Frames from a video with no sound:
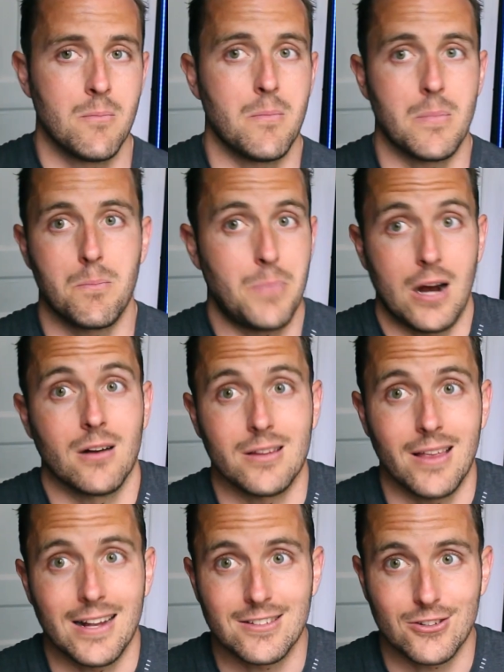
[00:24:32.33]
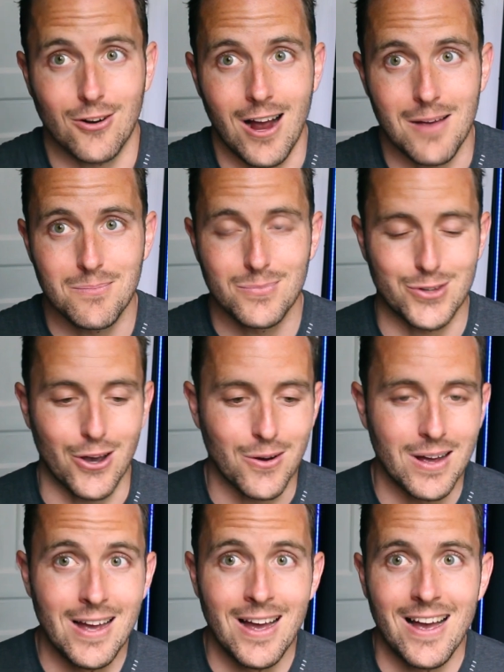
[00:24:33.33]
Apparently that's a crime.
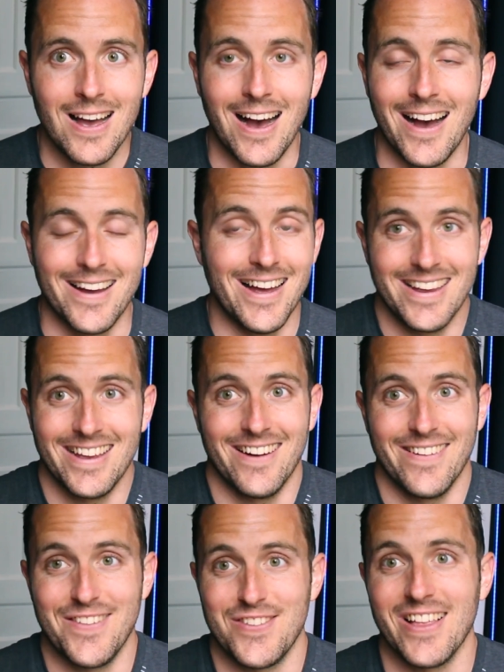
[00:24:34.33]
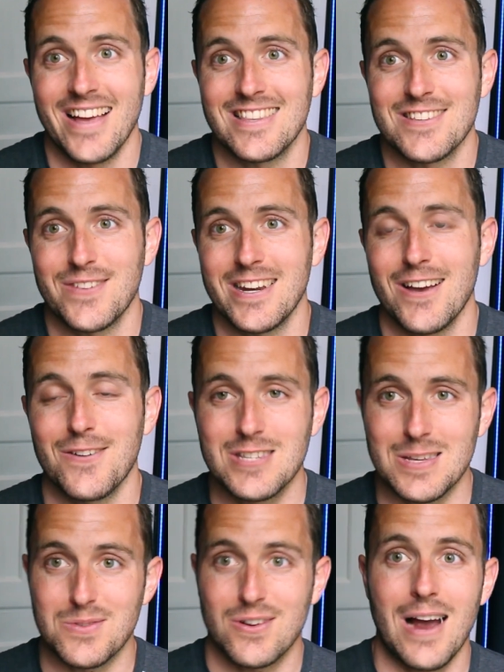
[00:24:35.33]
So uh, you know, if you like this video,
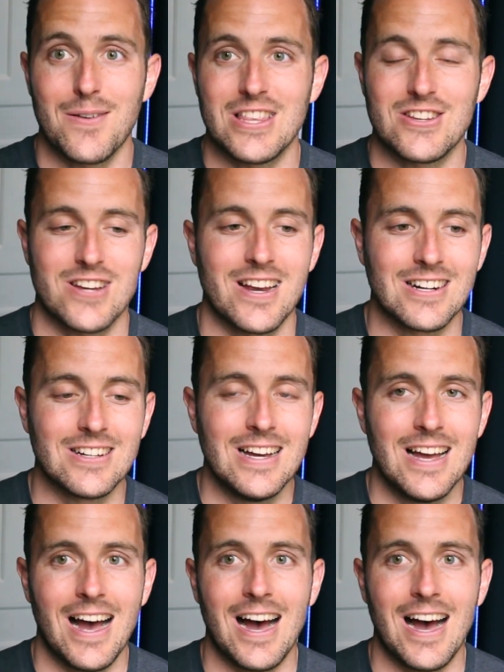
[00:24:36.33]
subscribe to the channel,